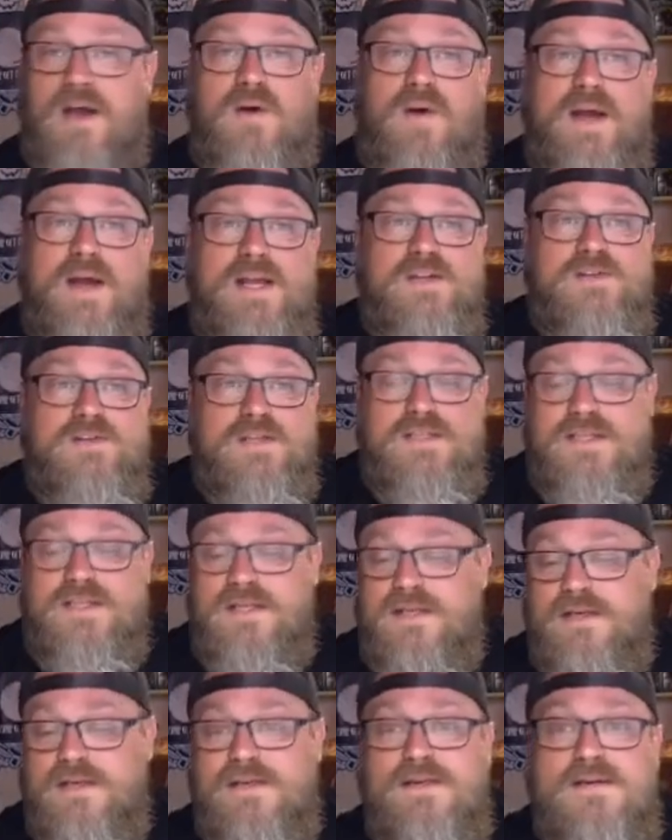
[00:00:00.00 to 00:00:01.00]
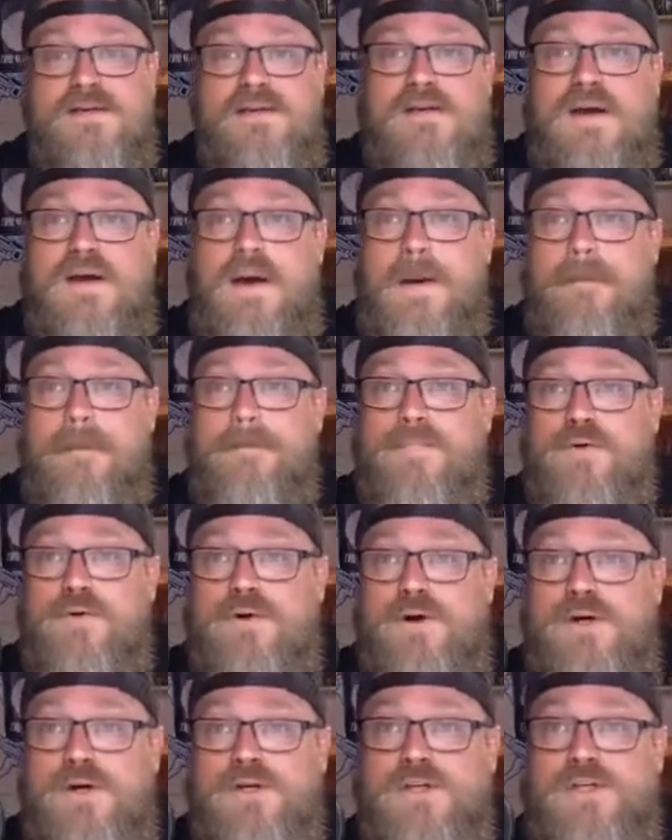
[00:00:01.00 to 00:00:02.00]
Quite interesting
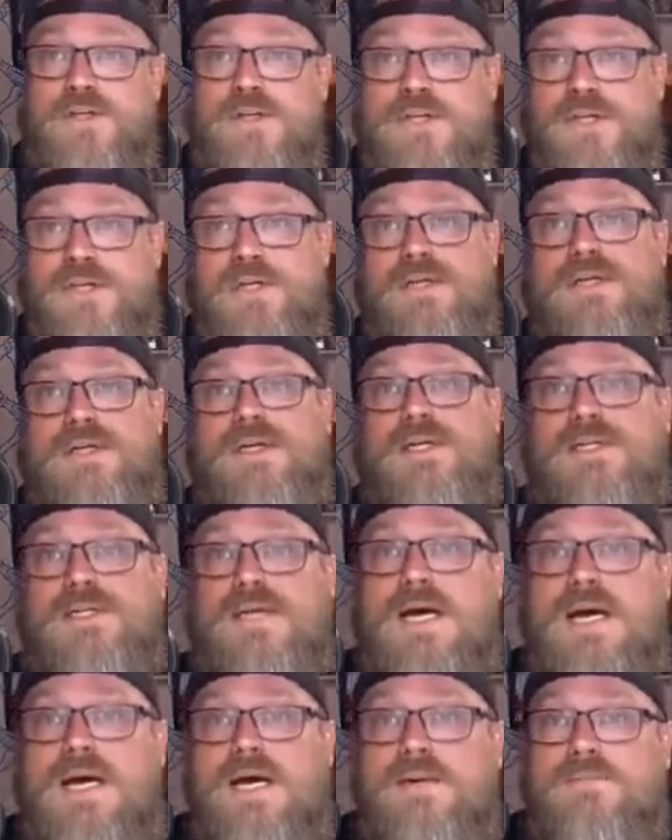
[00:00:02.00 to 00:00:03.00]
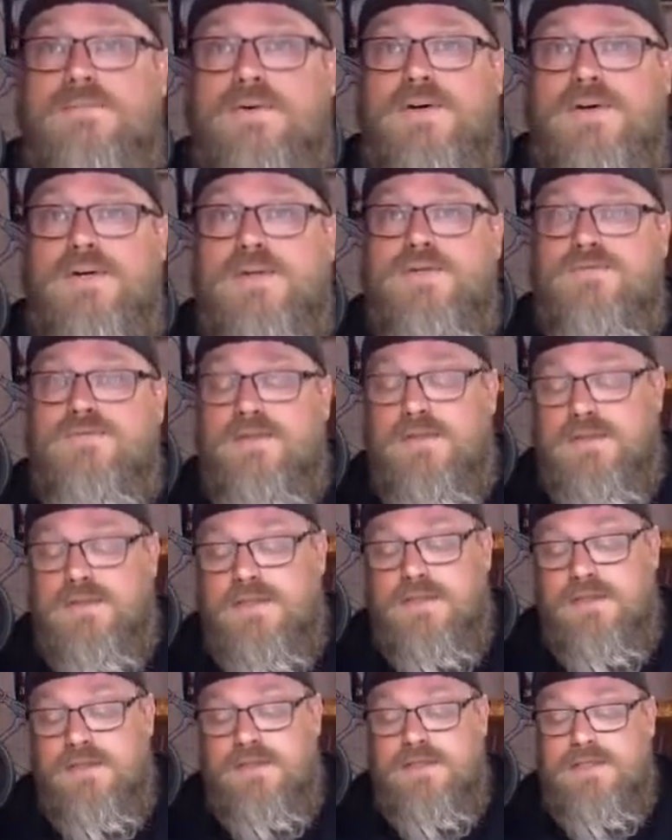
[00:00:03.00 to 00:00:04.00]
brooch, guitar brooch, Rolling
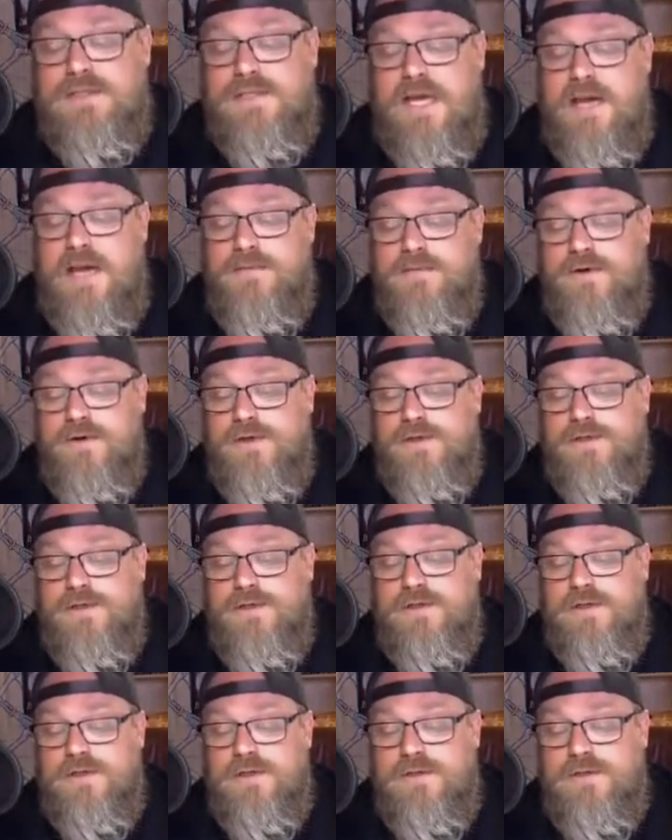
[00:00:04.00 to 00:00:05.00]
Stones guitar brooch.